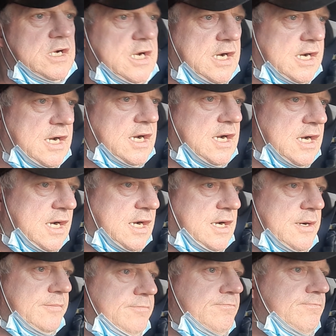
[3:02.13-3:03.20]

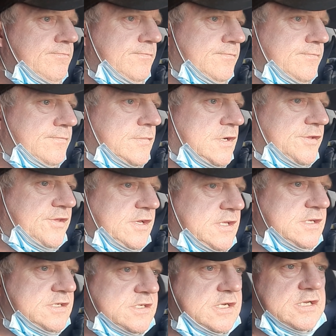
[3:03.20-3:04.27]
Um, I think
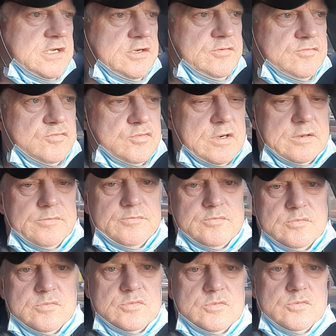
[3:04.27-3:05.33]
there's only one
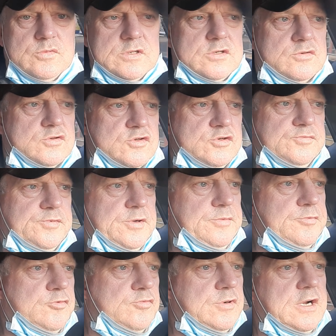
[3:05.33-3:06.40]
one or two
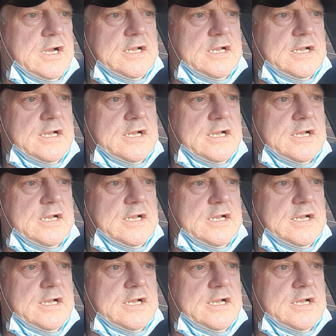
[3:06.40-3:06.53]
people